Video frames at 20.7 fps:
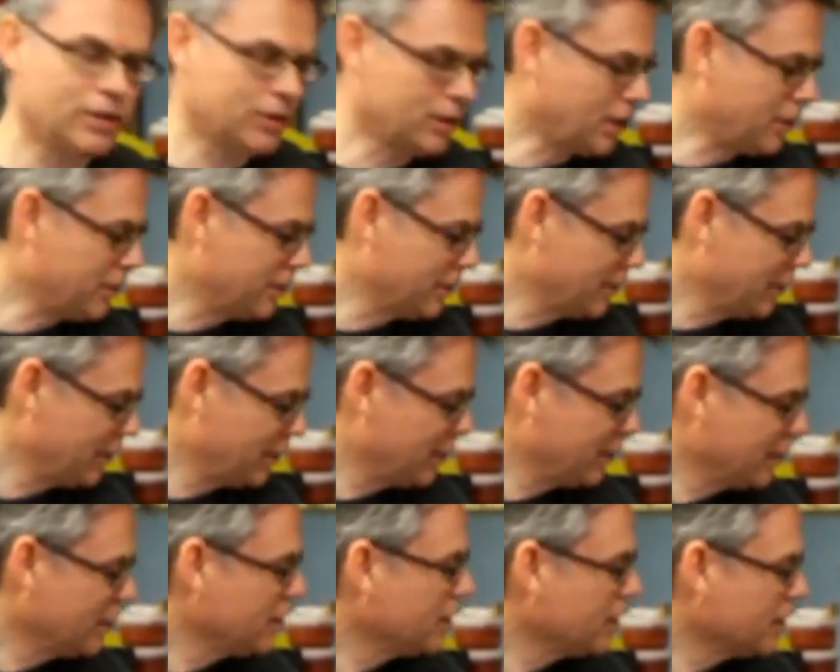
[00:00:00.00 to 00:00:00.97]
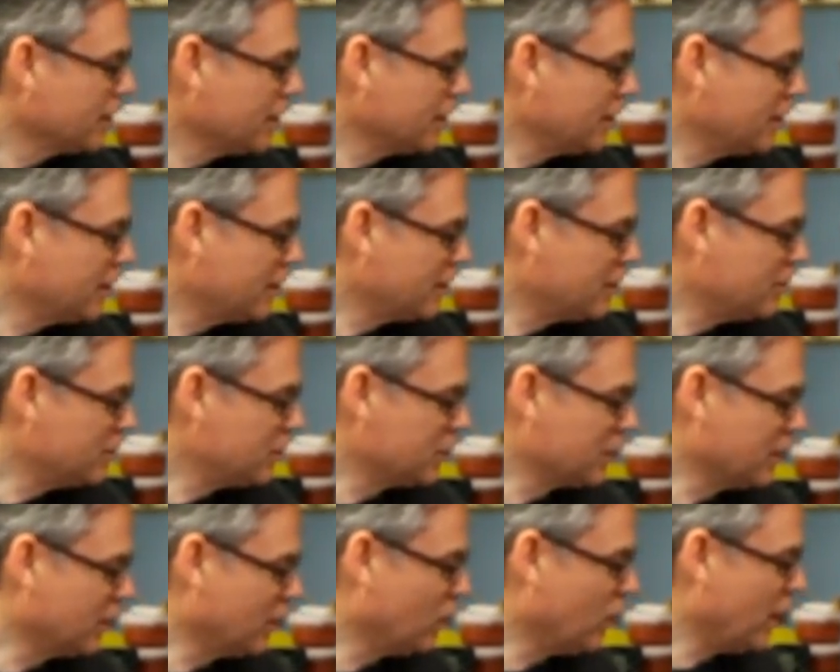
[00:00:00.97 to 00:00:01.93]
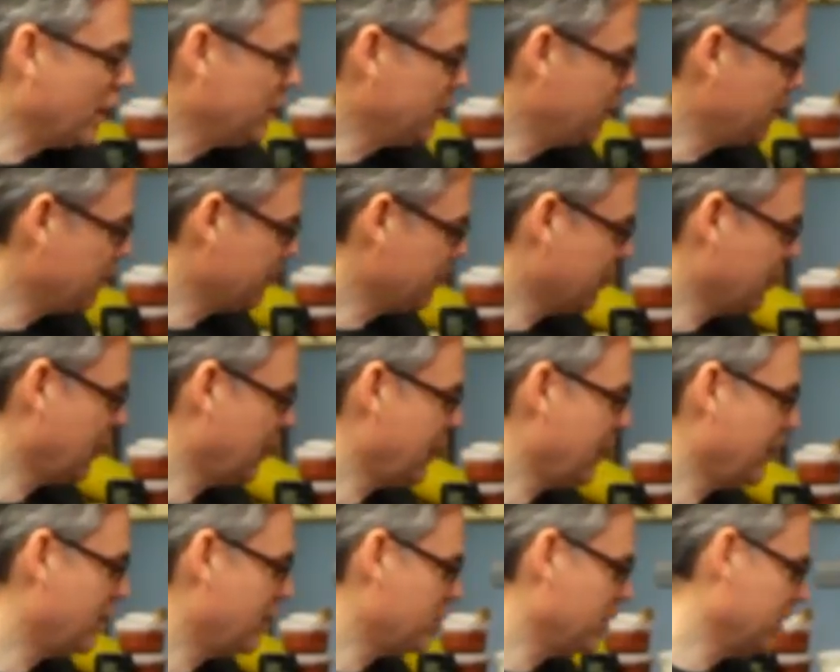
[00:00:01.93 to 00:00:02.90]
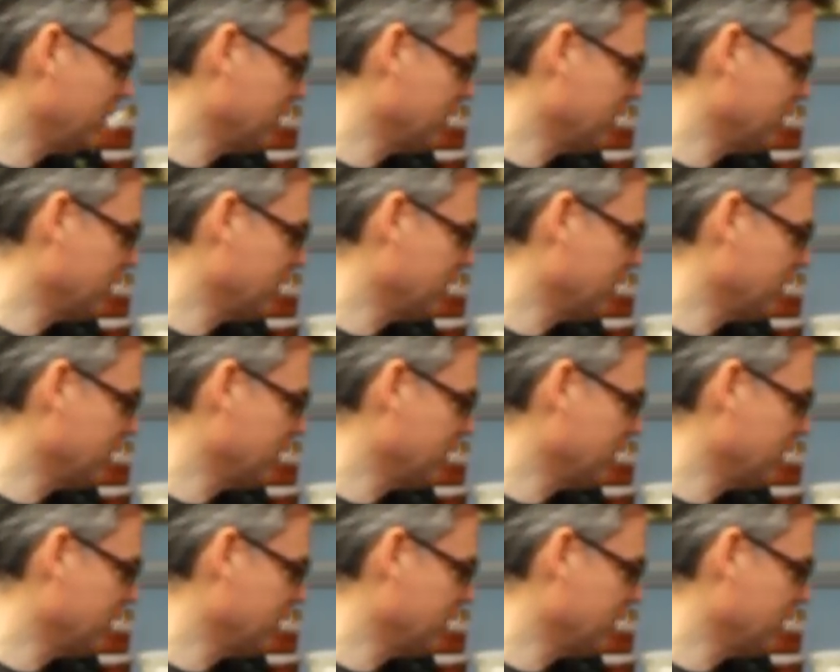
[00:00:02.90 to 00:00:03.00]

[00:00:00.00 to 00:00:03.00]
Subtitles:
So I'm just going to wedge the clay up a